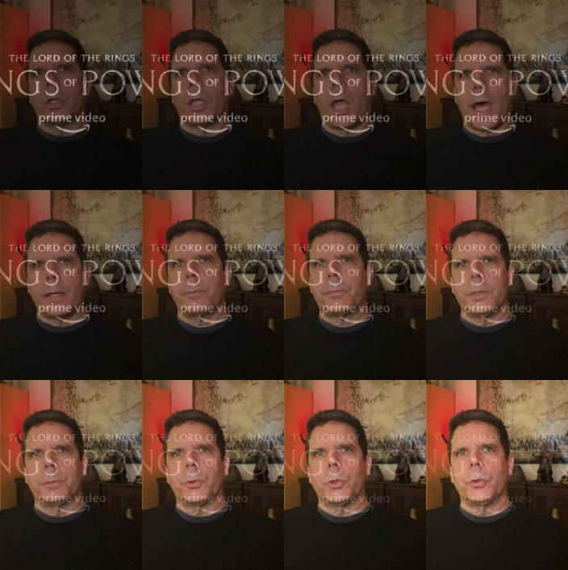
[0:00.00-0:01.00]
a lot of
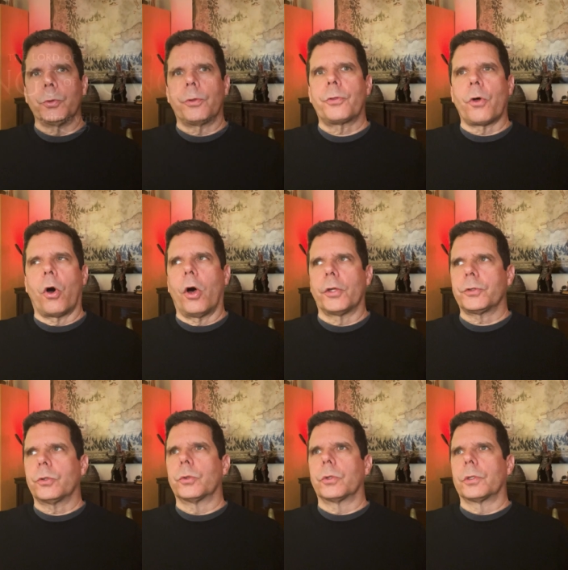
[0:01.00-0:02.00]
people who
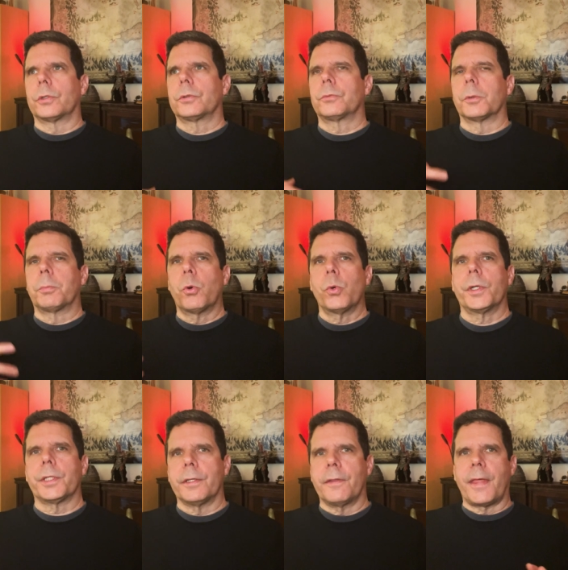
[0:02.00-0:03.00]
thought or
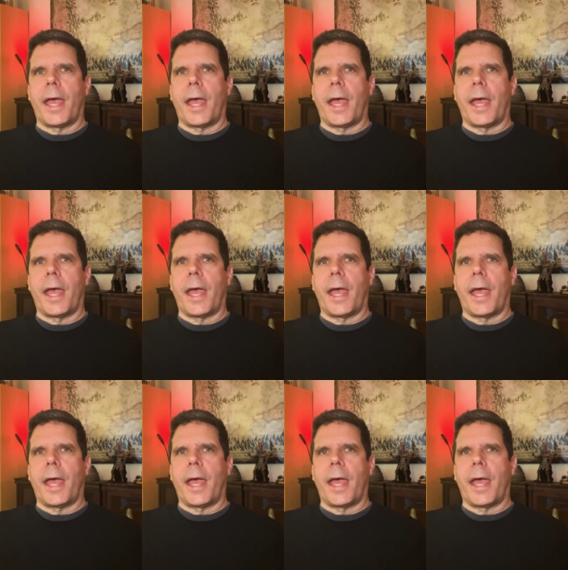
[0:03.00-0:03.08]
reported